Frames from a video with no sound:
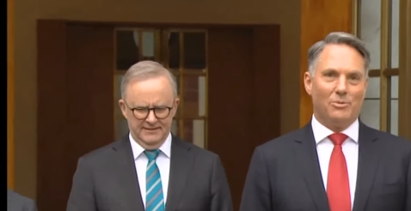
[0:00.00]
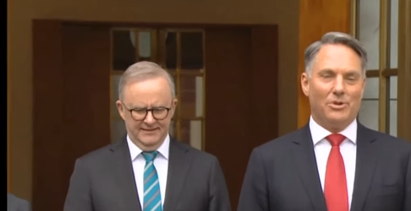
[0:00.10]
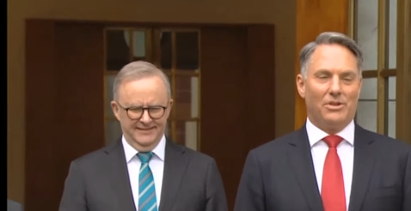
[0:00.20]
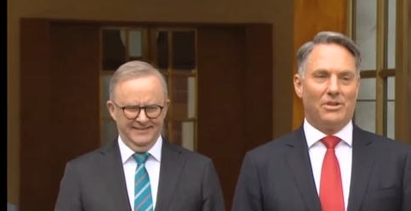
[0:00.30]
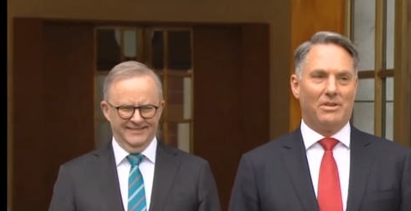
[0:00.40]

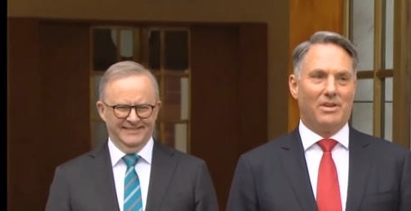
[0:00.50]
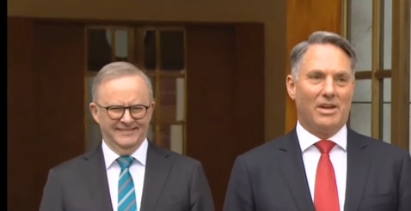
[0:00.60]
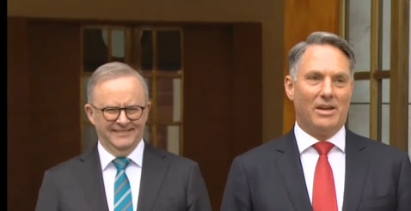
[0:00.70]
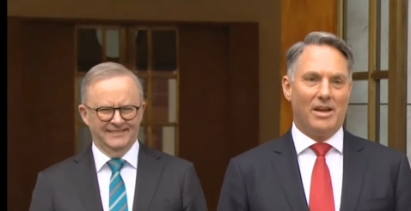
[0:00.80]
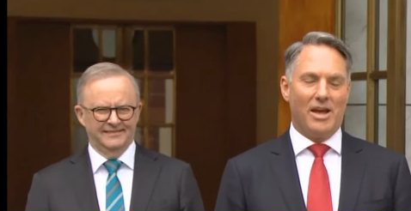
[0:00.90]
Speaker 1: with uh,
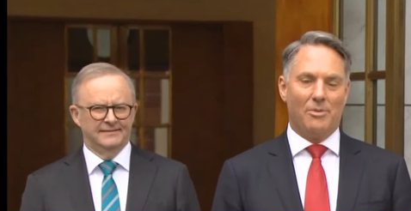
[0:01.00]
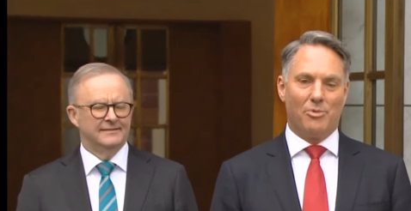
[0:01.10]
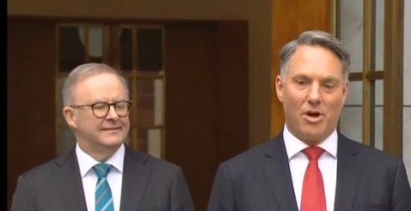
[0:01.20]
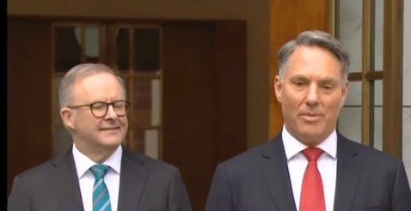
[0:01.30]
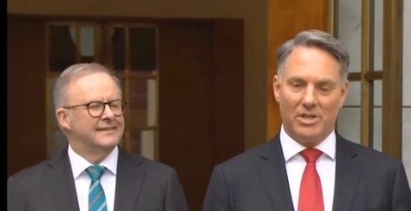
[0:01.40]
our
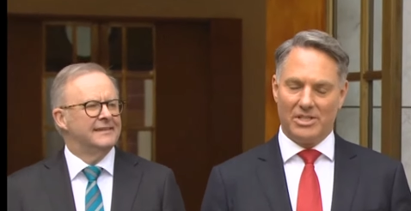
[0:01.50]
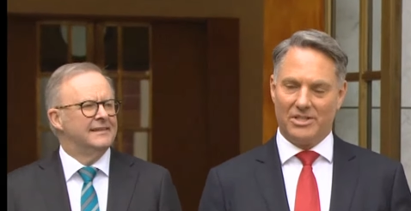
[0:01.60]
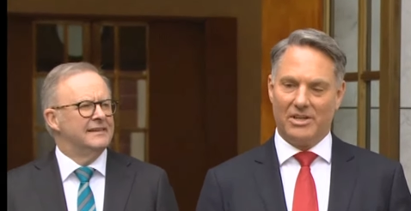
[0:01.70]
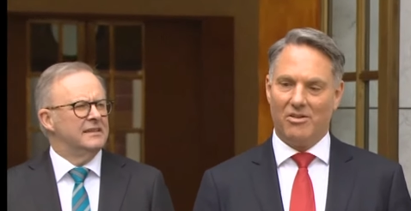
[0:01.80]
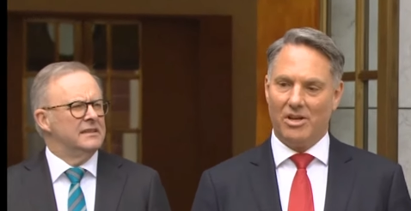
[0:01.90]
Prime Minister
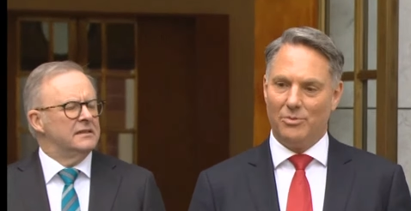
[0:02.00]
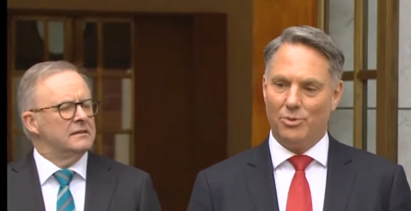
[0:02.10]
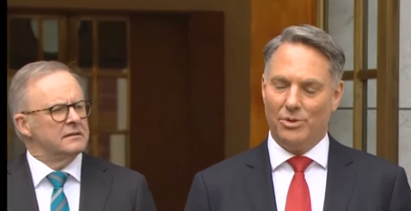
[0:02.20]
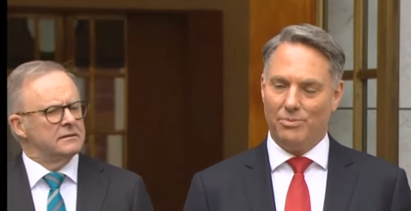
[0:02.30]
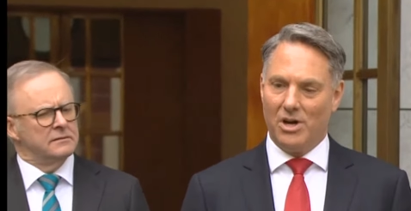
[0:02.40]
and
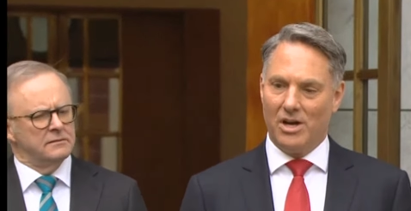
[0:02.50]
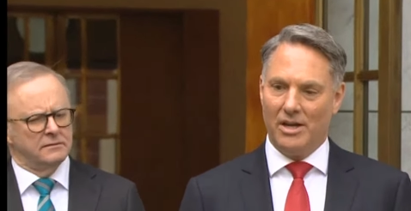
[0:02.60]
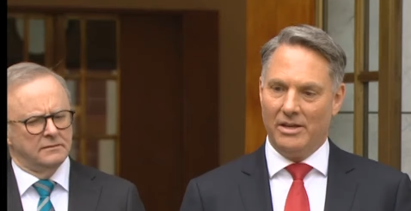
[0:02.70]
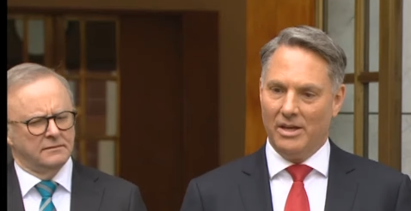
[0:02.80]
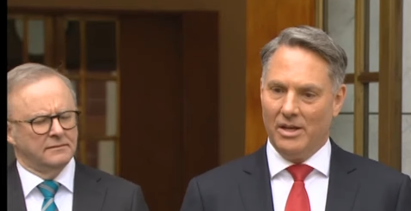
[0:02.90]
with my